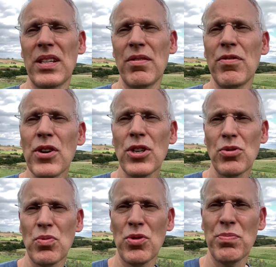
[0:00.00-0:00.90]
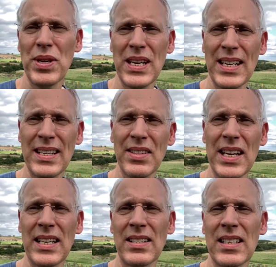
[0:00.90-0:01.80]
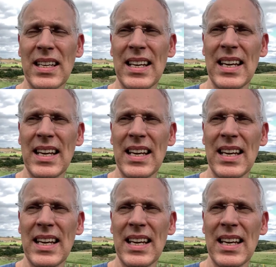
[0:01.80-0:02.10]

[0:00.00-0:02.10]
The first one being that,